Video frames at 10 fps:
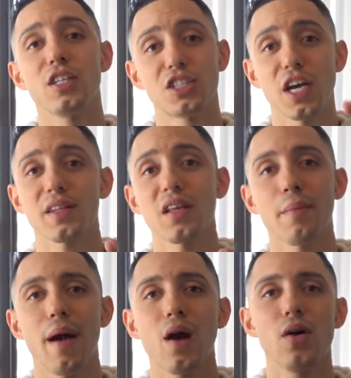Check
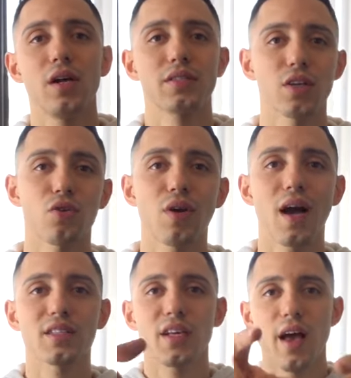them out. Thank you guys.